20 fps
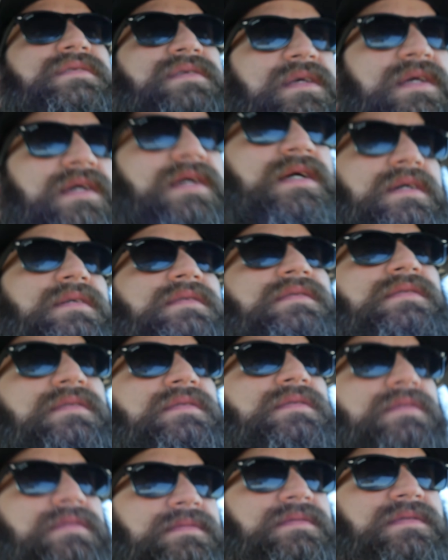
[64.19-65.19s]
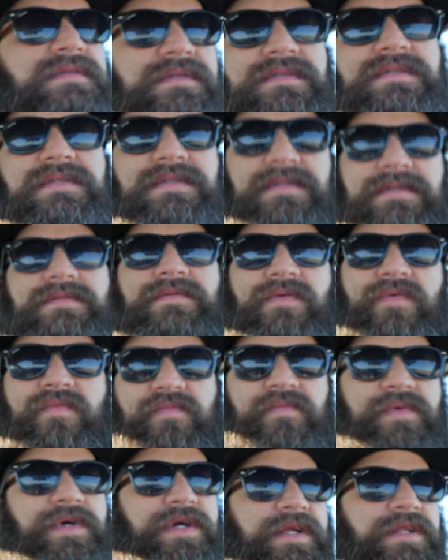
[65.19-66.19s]
year,
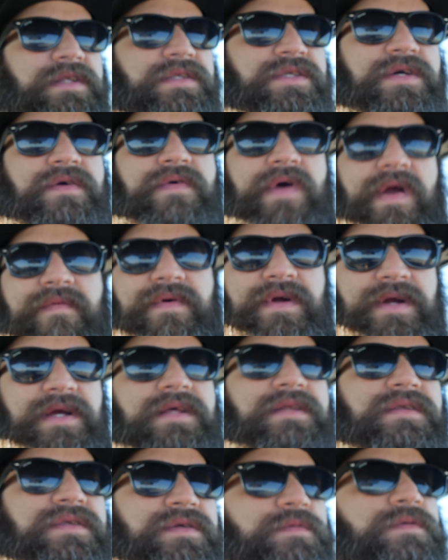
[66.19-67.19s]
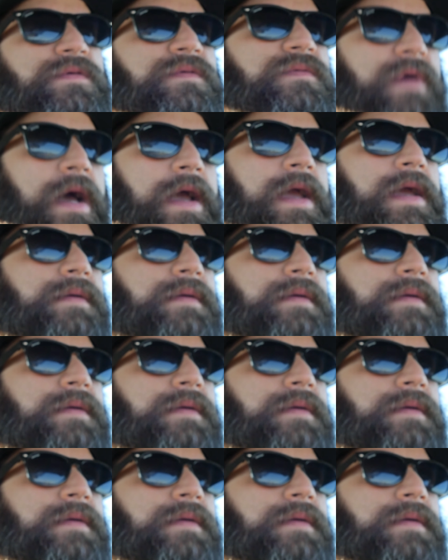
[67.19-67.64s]
we're gonna do it right.